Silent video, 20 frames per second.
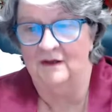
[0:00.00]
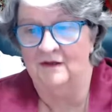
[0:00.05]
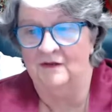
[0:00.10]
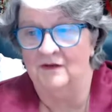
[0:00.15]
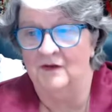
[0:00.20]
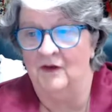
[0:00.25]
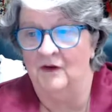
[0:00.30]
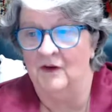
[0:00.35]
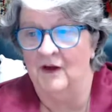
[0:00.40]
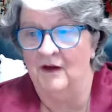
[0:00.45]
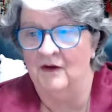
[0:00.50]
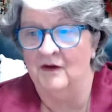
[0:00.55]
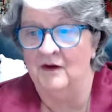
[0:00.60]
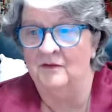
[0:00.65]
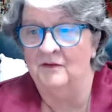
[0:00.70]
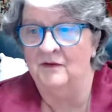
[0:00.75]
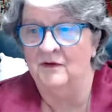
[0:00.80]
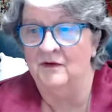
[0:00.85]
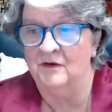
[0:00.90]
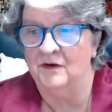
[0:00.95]
So
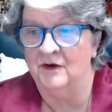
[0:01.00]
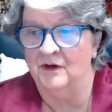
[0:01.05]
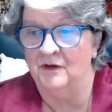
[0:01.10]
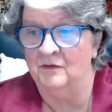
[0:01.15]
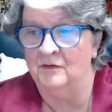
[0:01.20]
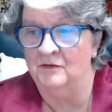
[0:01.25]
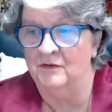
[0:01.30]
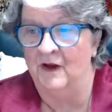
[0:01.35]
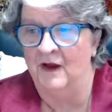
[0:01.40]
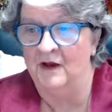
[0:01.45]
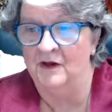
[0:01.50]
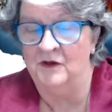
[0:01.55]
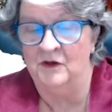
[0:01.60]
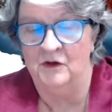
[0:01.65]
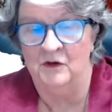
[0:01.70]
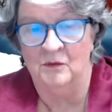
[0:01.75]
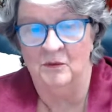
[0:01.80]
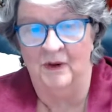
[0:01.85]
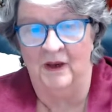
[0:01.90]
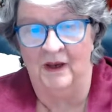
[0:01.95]
however you find
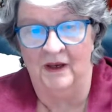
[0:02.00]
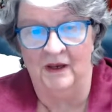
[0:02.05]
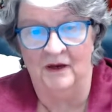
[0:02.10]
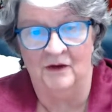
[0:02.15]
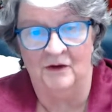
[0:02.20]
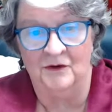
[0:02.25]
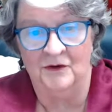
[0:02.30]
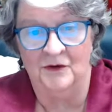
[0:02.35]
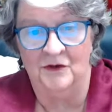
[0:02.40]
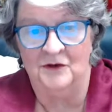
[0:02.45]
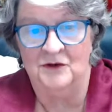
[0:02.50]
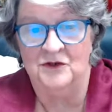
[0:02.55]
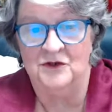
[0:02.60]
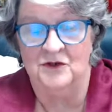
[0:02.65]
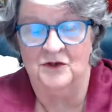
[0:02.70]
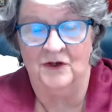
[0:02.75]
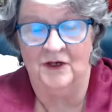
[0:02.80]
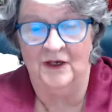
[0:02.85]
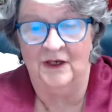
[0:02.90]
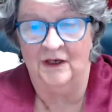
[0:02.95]
your way on your
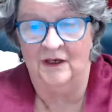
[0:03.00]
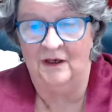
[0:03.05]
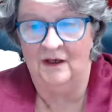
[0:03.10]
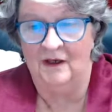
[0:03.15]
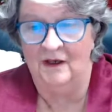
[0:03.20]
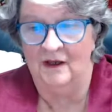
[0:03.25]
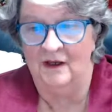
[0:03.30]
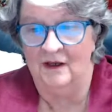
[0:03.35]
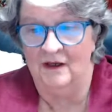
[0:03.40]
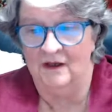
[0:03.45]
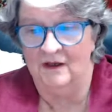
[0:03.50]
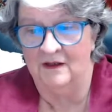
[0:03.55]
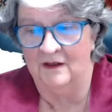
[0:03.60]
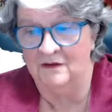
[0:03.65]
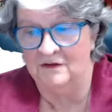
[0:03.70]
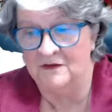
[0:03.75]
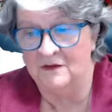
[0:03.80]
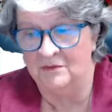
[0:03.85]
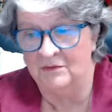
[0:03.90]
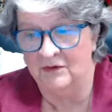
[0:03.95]
journey,
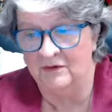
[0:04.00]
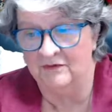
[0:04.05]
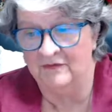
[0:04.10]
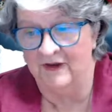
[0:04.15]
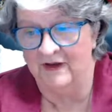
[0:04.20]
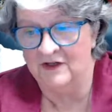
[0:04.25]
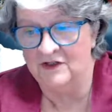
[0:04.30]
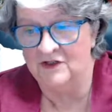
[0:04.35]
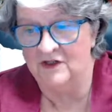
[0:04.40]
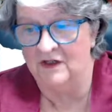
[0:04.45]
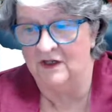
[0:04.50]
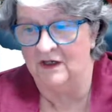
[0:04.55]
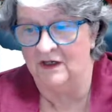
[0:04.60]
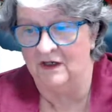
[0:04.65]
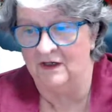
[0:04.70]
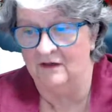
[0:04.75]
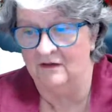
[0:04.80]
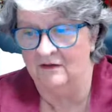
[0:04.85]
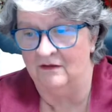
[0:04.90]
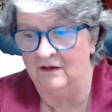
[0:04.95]
there's a perfection in
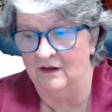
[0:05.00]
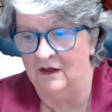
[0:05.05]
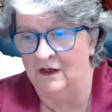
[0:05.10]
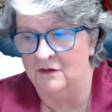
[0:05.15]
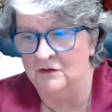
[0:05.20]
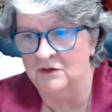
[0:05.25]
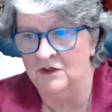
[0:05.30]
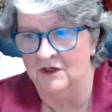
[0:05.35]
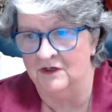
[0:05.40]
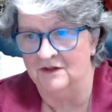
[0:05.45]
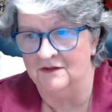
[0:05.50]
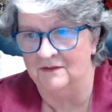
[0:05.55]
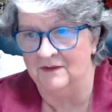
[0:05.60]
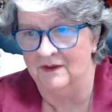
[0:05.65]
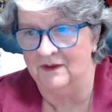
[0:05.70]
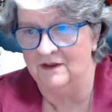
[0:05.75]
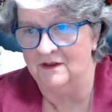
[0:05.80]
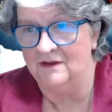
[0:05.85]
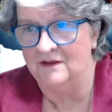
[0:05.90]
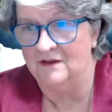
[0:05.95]
it, no
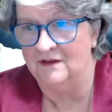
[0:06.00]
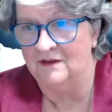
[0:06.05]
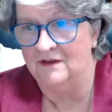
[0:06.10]
judgment.